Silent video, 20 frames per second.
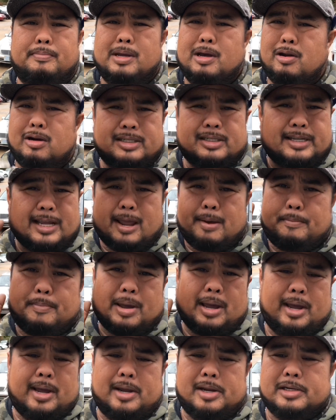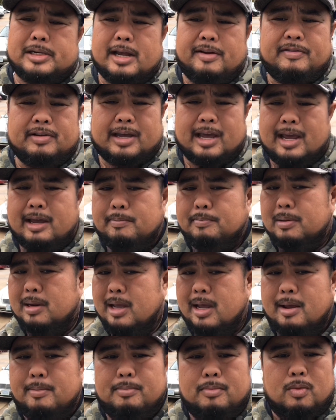be on the same page, have a game
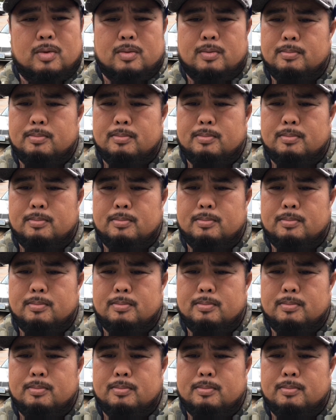plan,